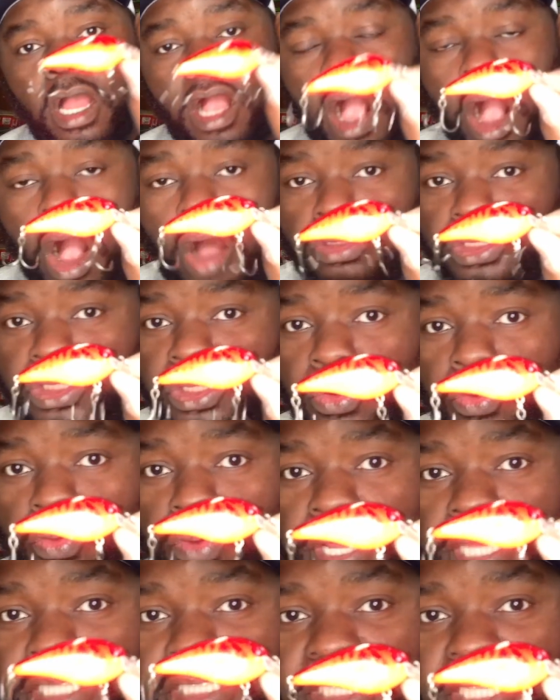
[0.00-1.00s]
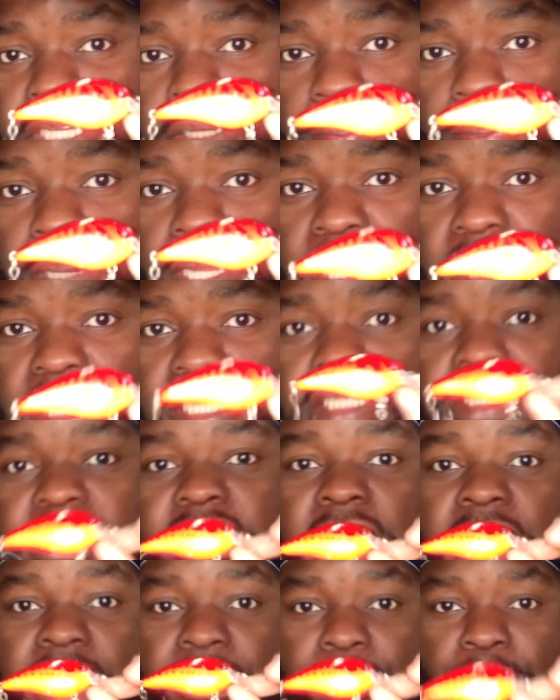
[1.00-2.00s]
Also, red still plays
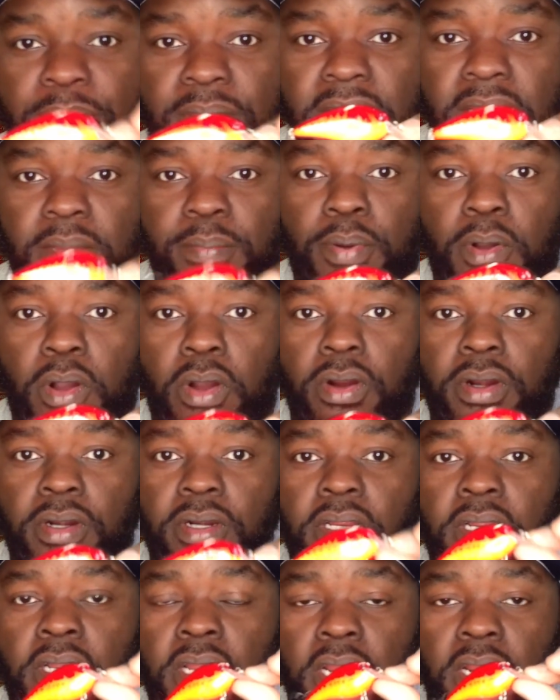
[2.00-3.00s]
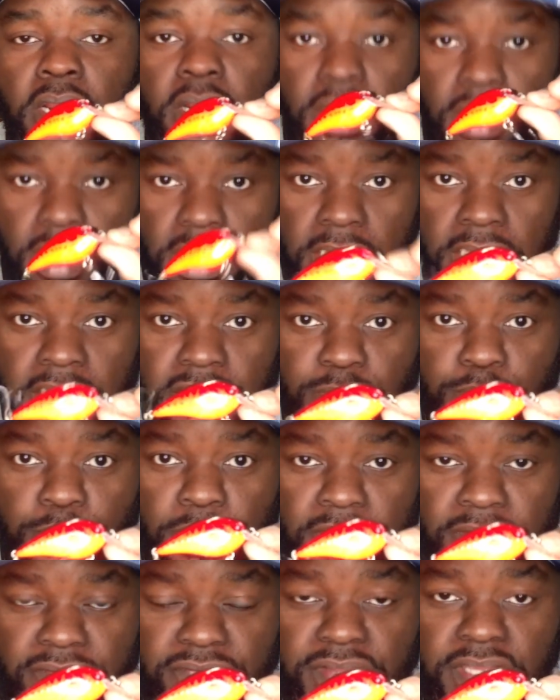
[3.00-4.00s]
a big part in
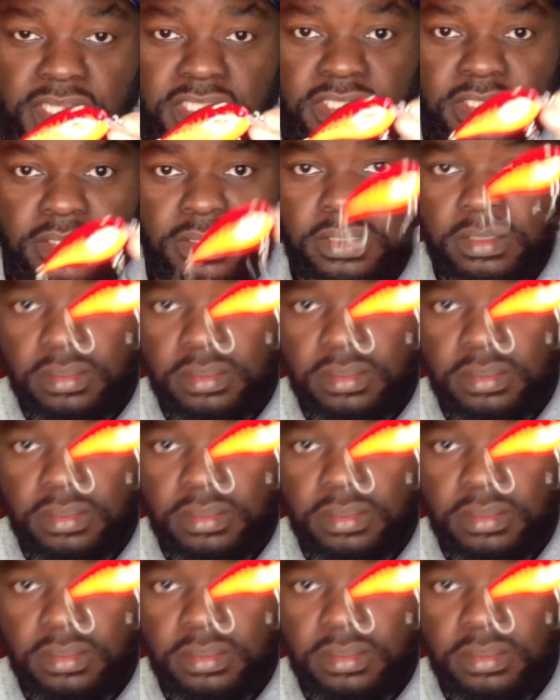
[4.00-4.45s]
spring fishing.